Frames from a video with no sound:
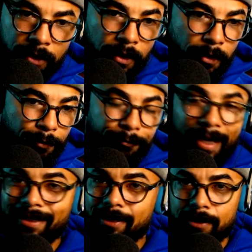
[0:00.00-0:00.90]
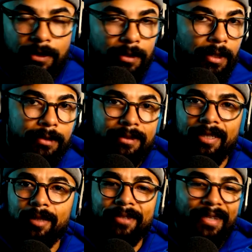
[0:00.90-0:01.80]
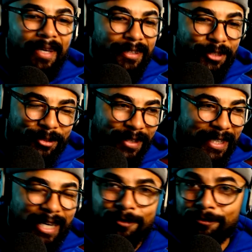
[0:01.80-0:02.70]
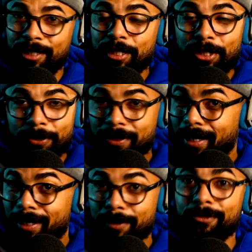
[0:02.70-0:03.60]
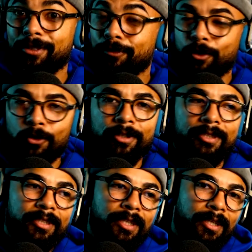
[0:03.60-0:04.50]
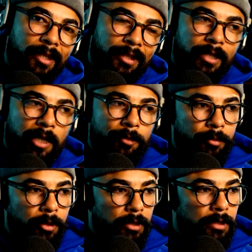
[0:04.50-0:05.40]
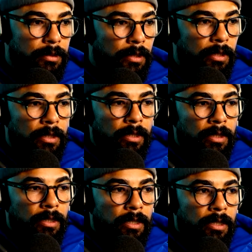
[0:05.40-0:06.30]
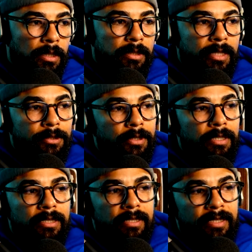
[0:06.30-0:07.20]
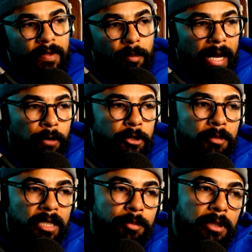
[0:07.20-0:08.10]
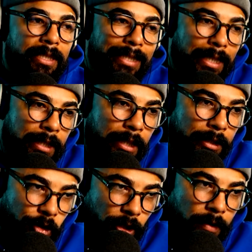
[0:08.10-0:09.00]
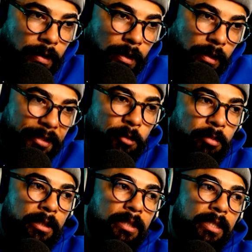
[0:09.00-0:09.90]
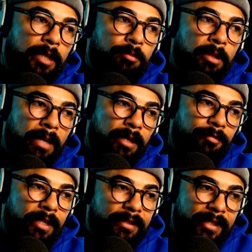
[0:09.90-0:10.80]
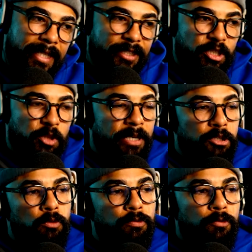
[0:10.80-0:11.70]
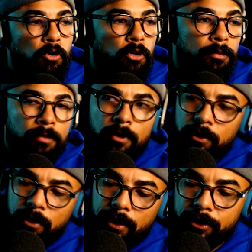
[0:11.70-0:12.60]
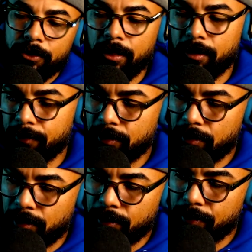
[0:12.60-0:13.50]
fantasy concept straight out of video games, of course, and comic books. Technokinesis is the power to manipulate technology. This ability can be manifested as a special form. Actually, you can't even see that, huh?